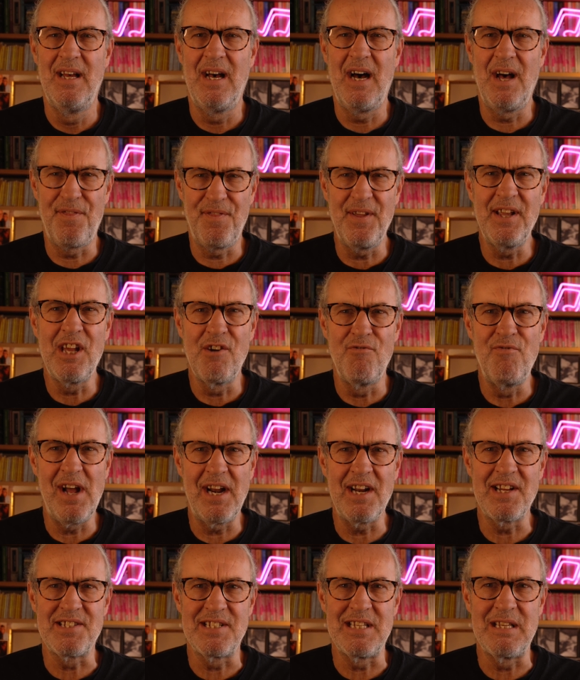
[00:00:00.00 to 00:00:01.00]
I think in
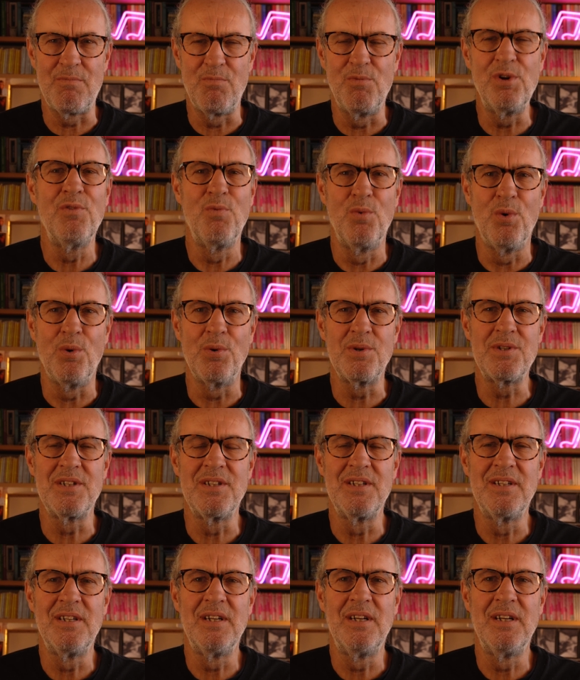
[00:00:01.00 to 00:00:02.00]
reality would have walked
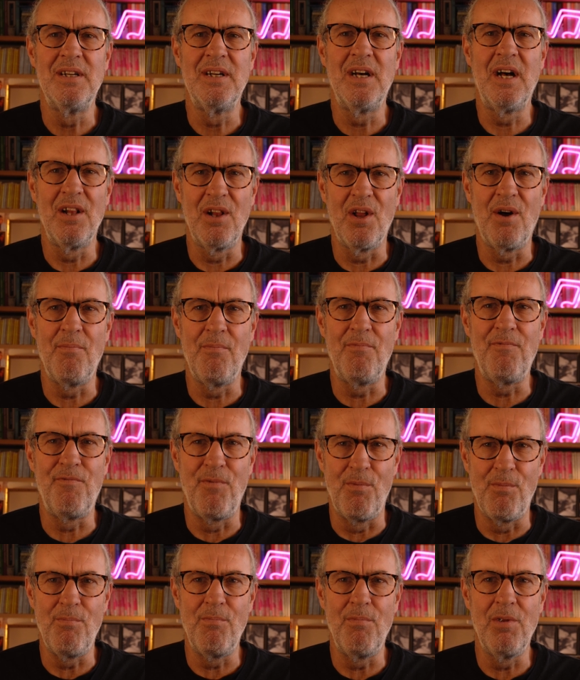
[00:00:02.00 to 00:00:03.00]
a lot
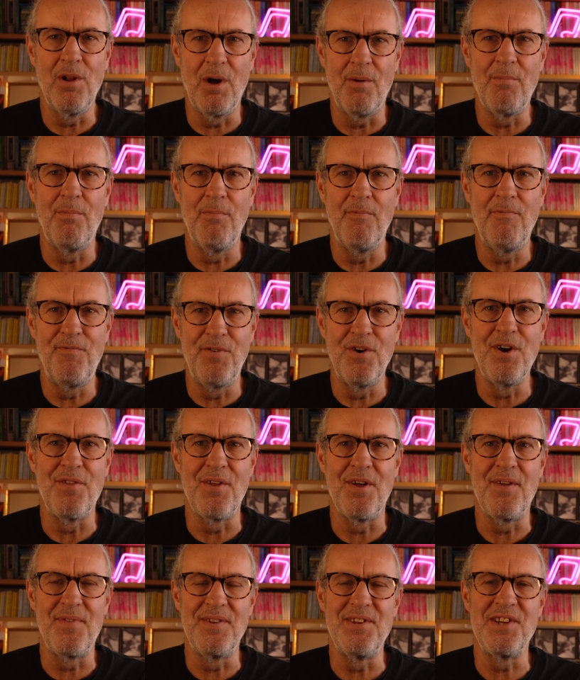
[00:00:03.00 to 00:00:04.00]

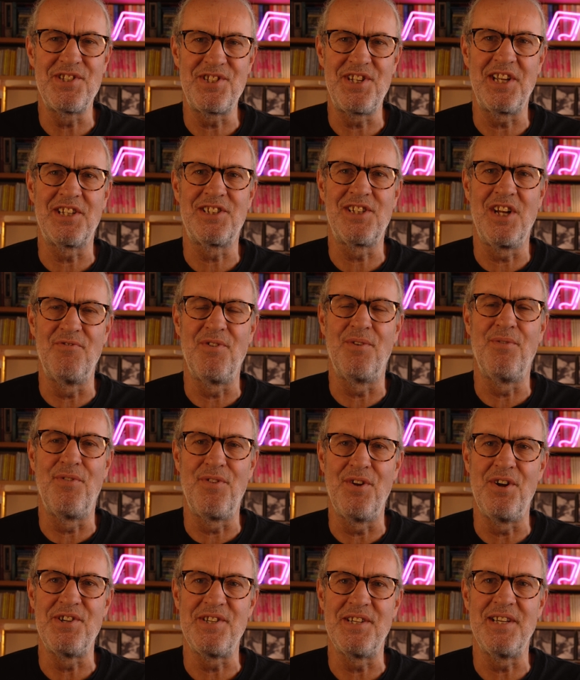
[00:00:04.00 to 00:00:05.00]
further than the
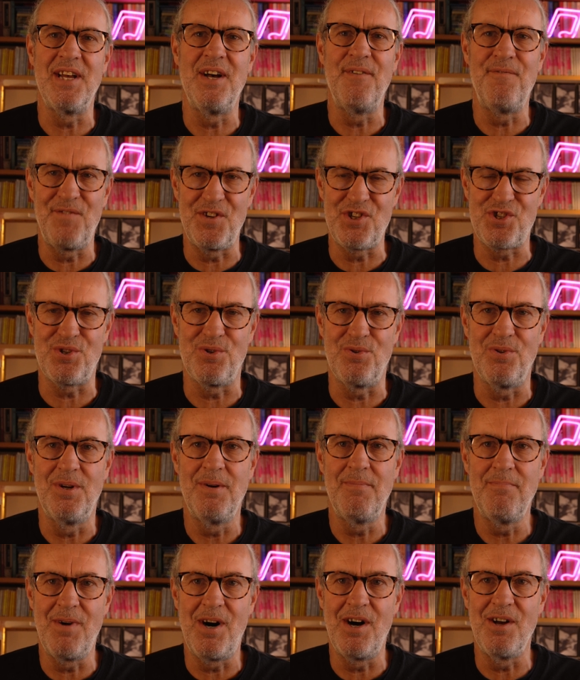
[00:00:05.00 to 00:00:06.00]
630 official
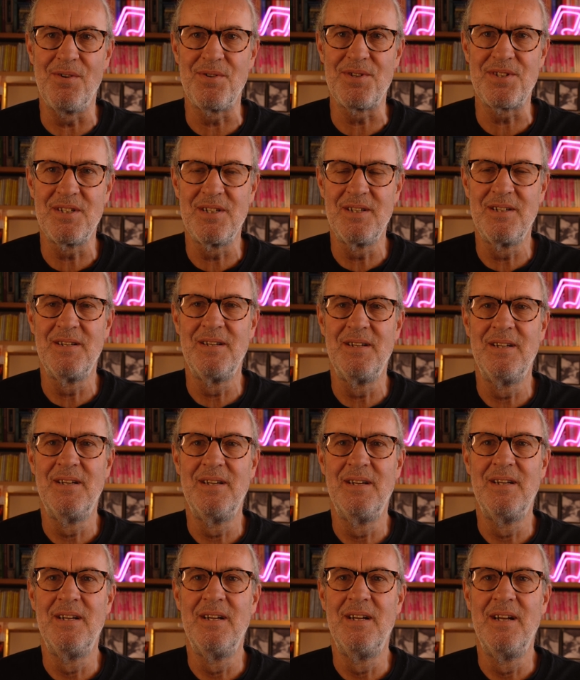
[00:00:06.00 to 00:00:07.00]
miles.
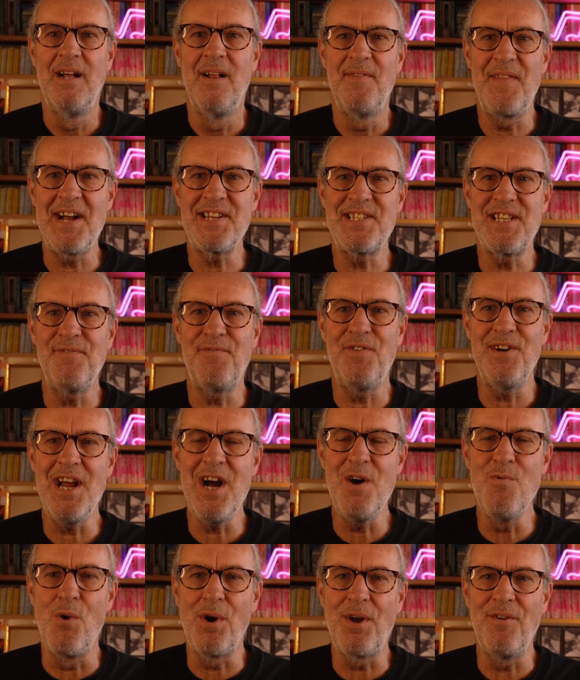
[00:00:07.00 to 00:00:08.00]
That's it for
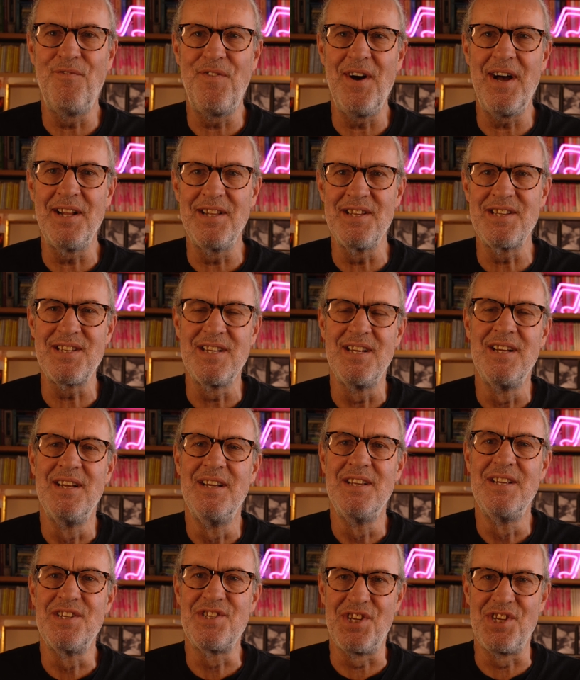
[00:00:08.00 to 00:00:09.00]
now, walking fans.
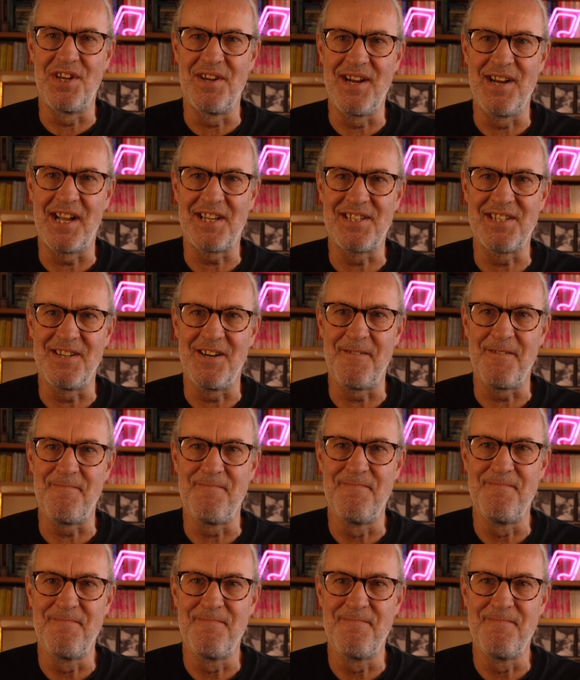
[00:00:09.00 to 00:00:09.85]
See you next time.